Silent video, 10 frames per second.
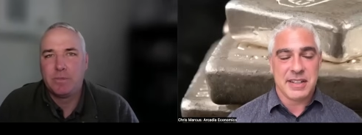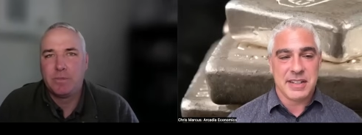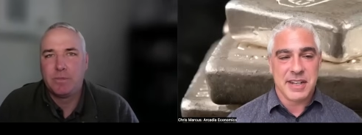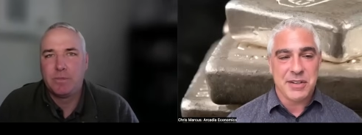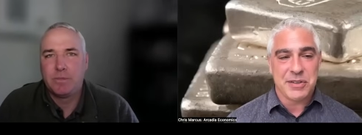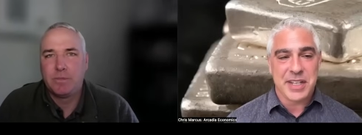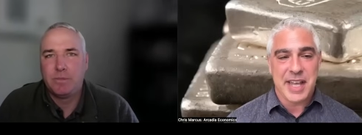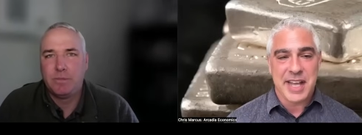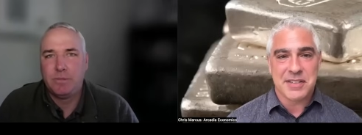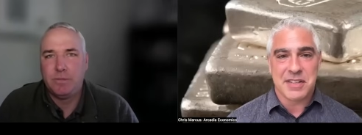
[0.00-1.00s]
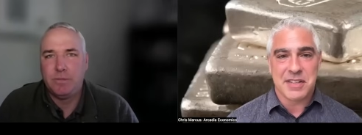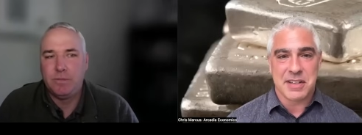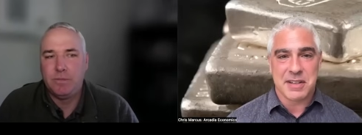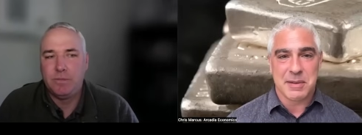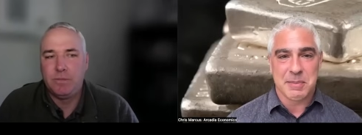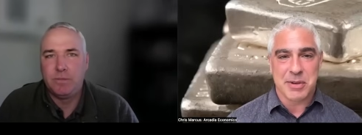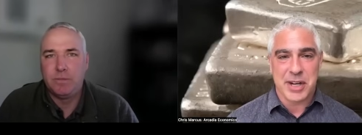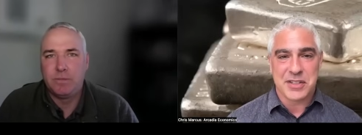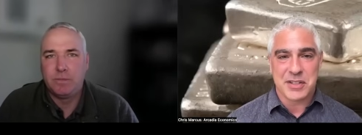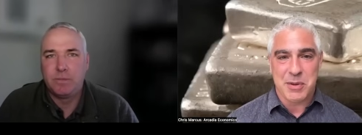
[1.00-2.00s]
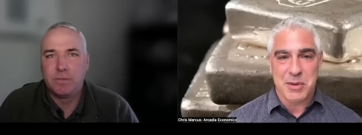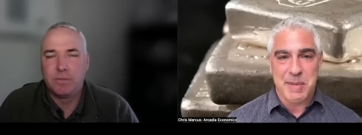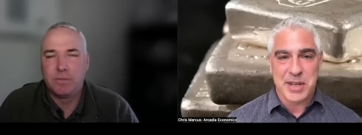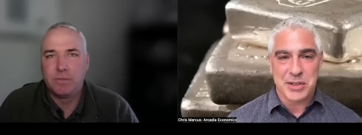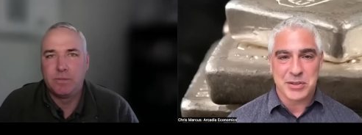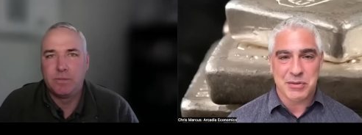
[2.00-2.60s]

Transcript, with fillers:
Speaker 1: not only has the price of both metals